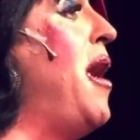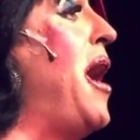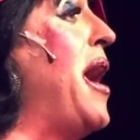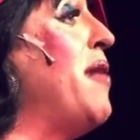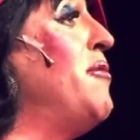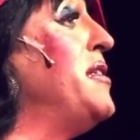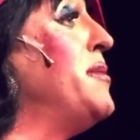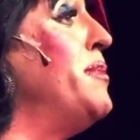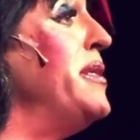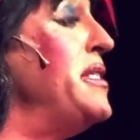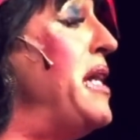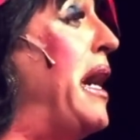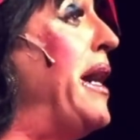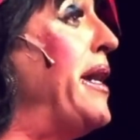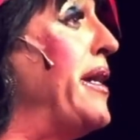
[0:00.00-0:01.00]
I was
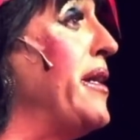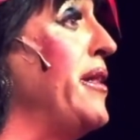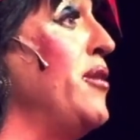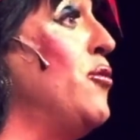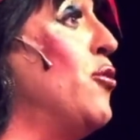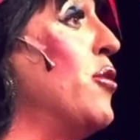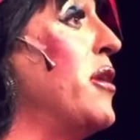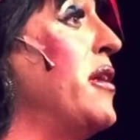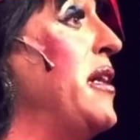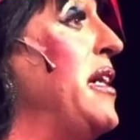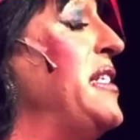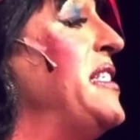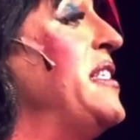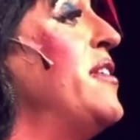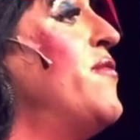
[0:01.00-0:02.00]
maniacally
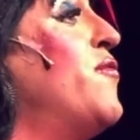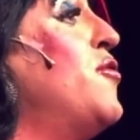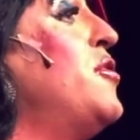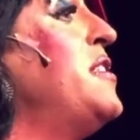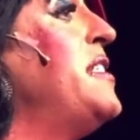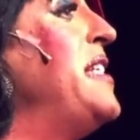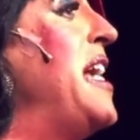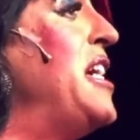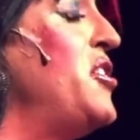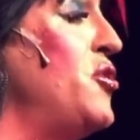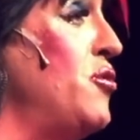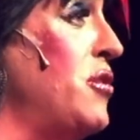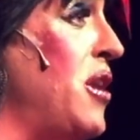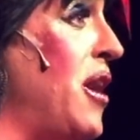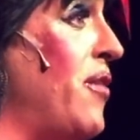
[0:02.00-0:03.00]
organizing the first
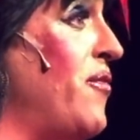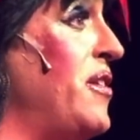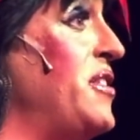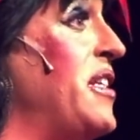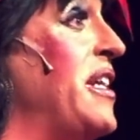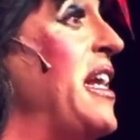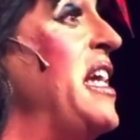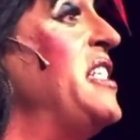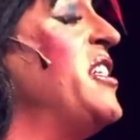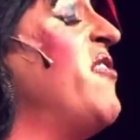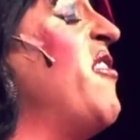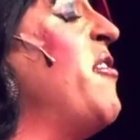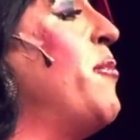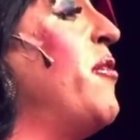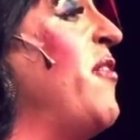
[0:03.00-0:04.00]
national conference on
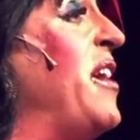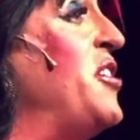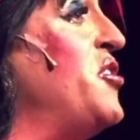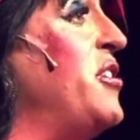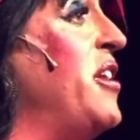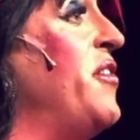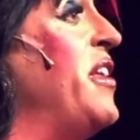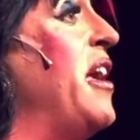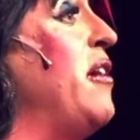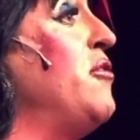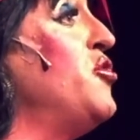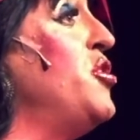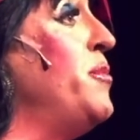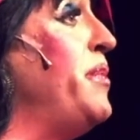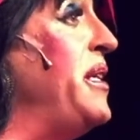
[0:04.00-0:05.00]
HIV prevention in the
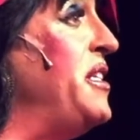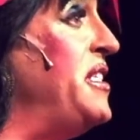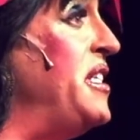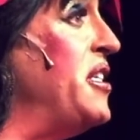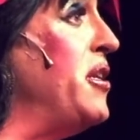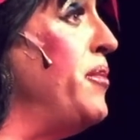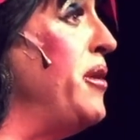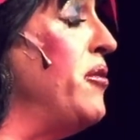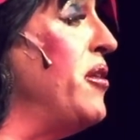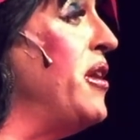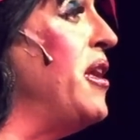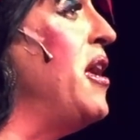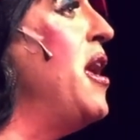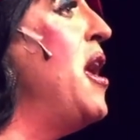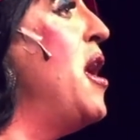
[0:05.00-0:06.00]
LGBT
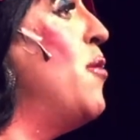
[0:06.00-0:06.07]
community,